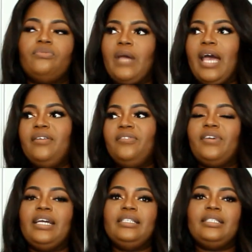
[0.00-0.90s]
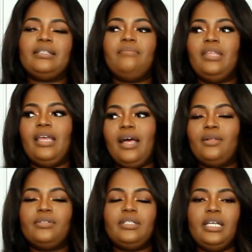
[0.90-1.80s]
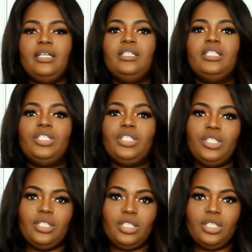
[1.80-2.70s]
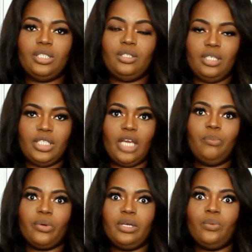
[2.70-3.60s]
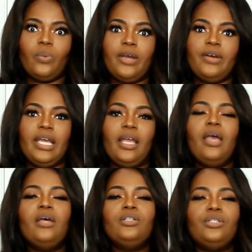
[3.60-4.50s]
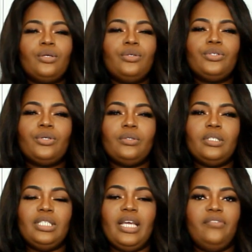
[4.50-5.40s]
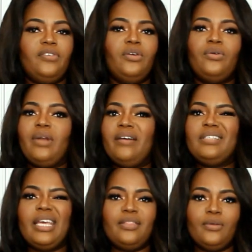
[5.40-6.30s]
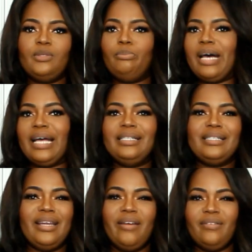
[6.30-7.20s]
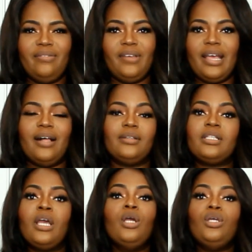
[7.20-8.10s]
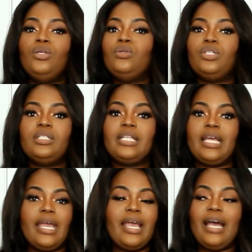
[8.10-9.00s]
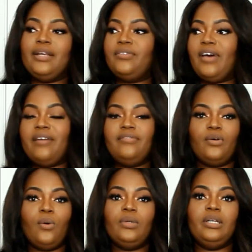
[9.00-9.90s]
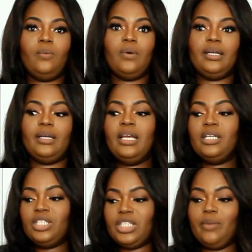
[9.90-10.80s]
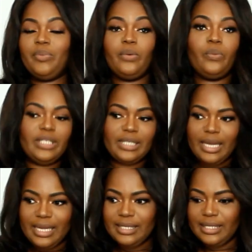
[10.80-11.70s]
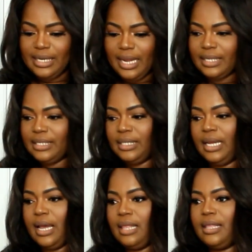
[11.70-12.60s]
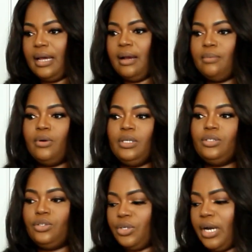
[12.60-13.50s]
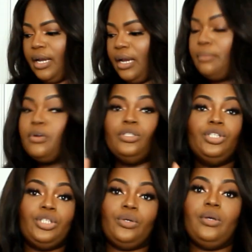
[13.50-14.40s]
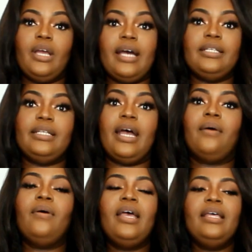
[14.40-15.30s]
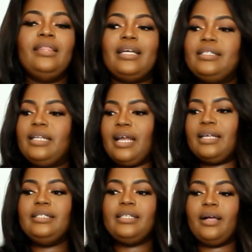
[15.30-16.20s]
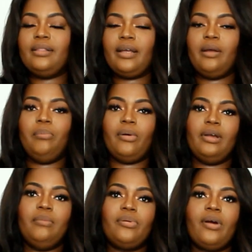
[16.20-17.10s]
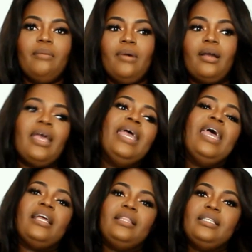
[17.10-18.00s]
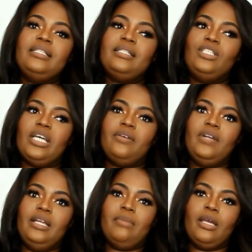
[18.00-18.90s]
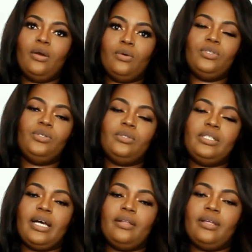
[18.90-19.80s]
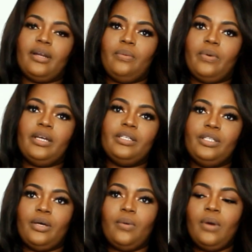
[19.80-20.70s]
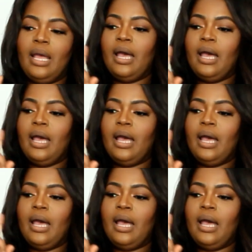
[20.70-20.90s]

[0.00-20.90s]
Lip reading: kind of find something else in addition to the shapewear you're wearing to control the chafing. You don't have to get those bands and everything else. You just kind of have the all-in-one shaper, which is the next thing that I'm going to try. I'm going to show you guys now. That's the last style that I bought in Primark, and this is generally my go-to style that I wear. So